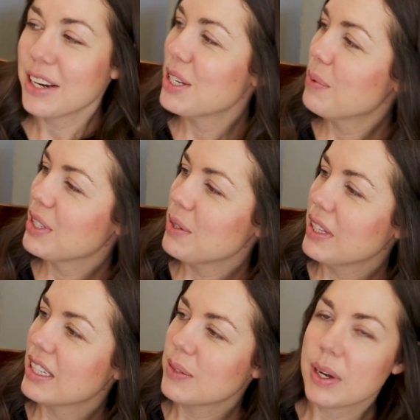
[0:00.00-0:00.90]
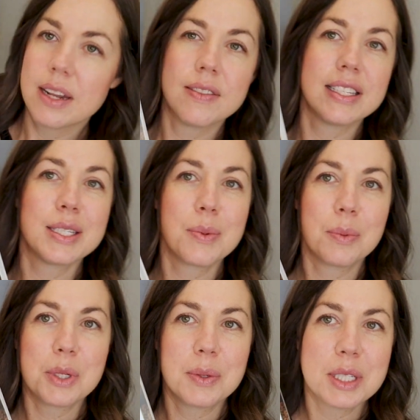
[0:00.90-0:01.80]
Actually, we're doing this one. This is the
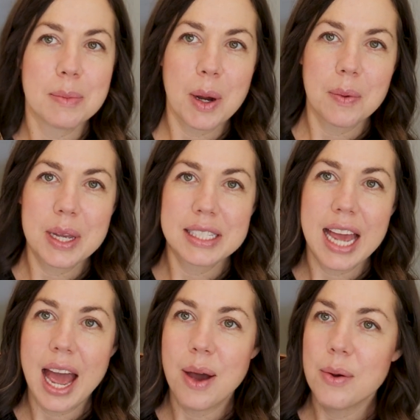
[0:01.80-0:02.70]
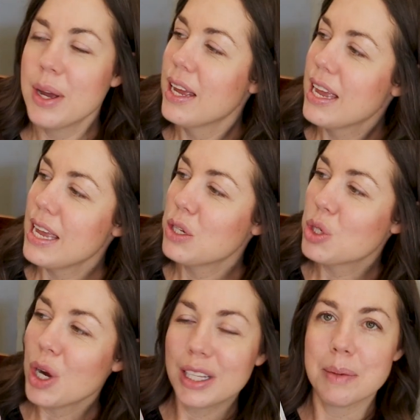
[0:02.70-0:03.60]
one we're doing tomorrow, is how is
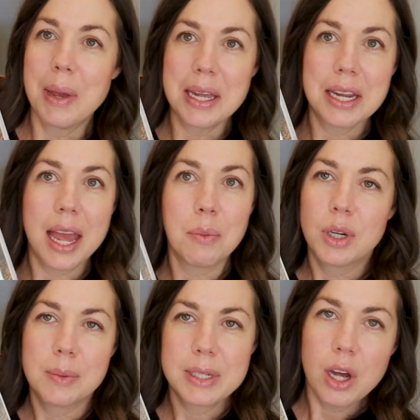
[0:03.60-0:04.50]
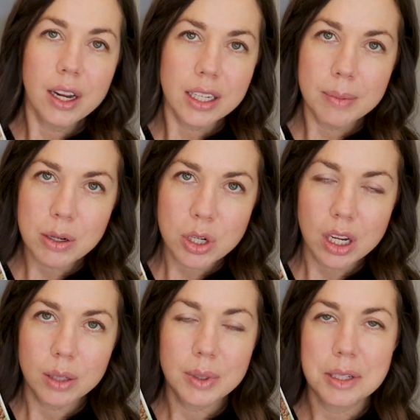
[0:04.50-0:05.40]
chocolate made? And we're gonna be talking about
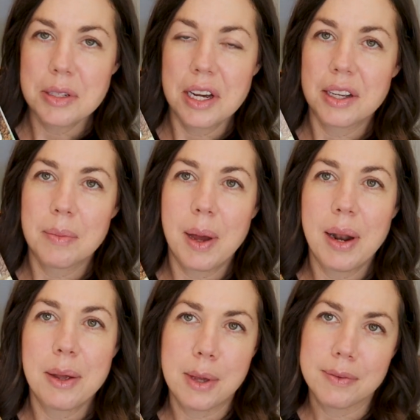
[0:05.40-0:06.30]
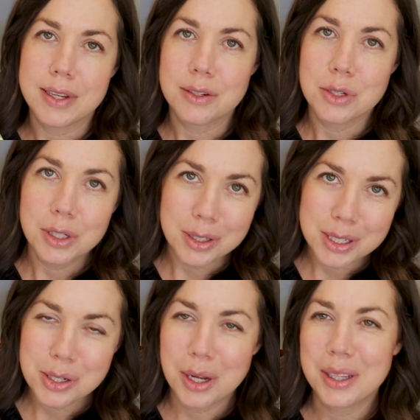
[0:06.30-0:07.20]
chocolate. We're gonna talk about how you have to add sugar
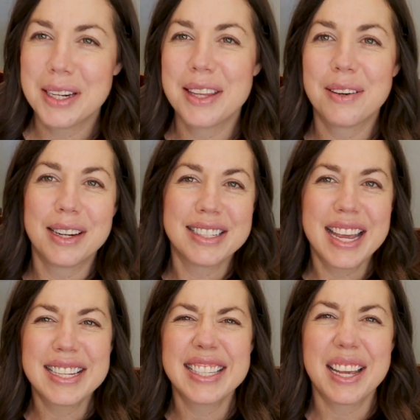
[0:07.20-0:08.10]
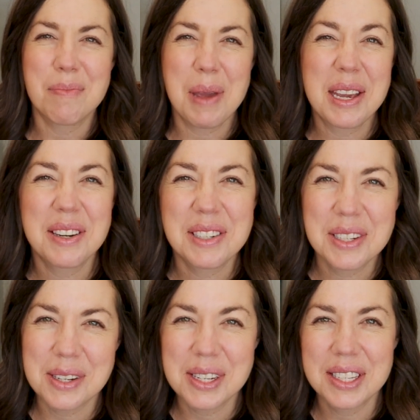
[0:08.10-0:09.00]
to chocolate, and they're gonna taste like
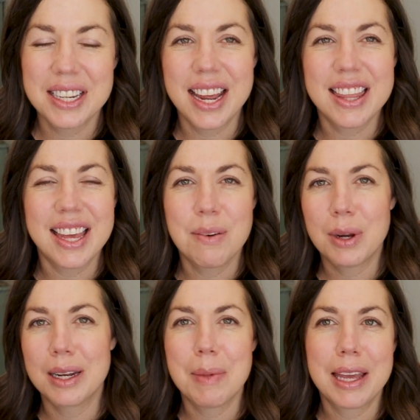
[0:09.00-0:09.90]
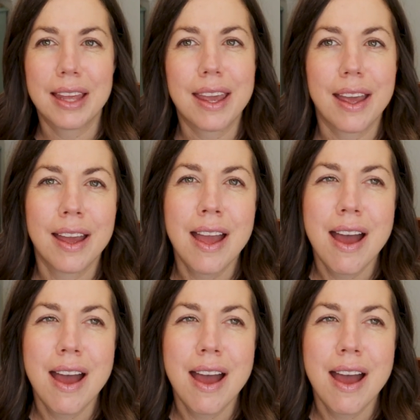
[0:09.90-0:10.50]
baker's chocolate, and then we're gonna make like